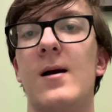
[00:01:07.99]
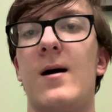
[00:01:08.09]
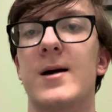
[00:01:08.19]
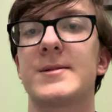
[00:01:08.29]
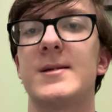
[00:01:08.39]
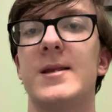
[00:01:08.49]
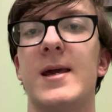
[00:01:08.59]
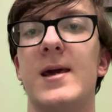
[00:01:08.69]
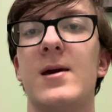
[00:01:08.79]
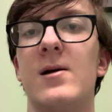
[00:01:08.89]
Austin
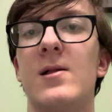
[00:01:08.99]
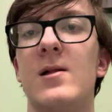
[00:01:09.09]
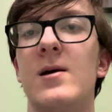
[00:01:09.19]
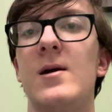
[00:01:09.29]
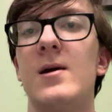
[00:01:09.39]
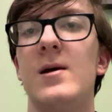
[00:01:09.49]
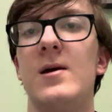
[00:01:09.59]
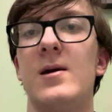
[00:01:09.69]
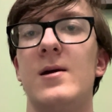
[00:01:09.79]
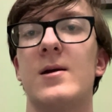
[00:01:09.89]
Hill
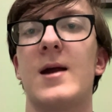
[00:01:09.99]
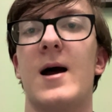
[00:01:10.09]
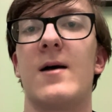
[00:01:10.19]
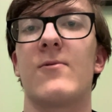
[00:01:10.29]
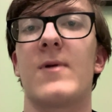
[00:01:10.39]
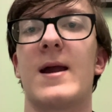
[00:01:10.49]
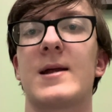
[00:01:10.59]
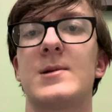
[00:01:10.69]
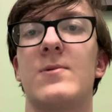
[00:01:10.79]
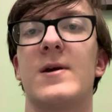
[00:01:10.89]
got
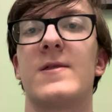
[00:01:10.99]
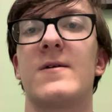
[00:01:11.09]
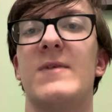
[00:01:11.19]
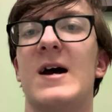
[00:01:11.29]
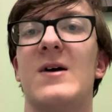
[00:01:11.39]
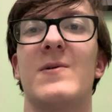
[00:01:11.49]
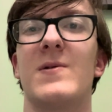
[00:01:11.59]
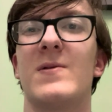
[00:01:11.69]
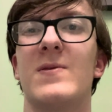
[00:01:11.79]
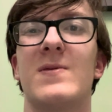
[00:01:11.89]
wrecked with about
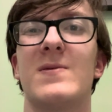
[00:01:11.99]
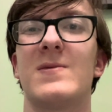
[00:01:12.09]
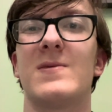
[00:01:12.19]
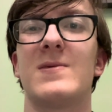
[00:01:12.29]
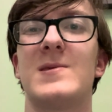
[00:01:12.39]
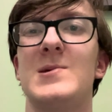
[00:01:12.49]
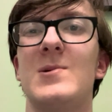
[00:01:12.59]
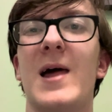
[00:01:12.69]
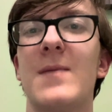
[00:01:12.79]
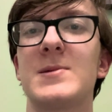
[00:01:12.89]
2
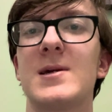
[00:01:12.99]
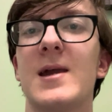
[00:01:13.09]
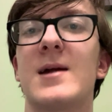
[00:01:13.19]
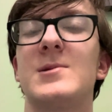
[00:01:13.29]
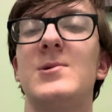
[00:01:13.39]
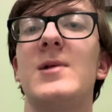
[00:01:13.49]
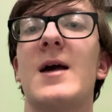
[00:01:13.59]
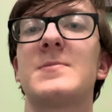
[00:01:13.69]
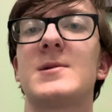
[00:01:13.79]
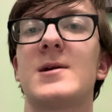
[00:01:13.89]
laps to go. Yeah, 2
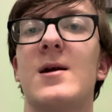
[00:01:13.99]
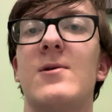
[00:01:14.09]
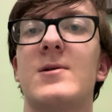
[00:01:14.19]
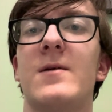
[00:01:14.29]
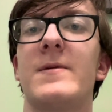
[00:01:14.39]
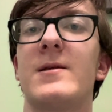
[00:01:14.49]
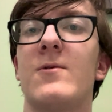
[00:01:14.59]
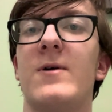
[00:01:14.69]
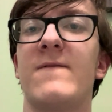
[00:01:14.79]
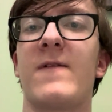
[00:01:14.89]
laps to go coming to the
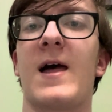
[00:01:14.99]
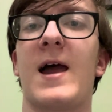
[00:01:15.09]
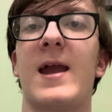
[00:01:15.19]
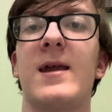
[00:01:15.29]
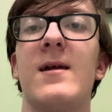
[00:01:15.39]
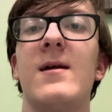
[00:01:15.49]
white flag.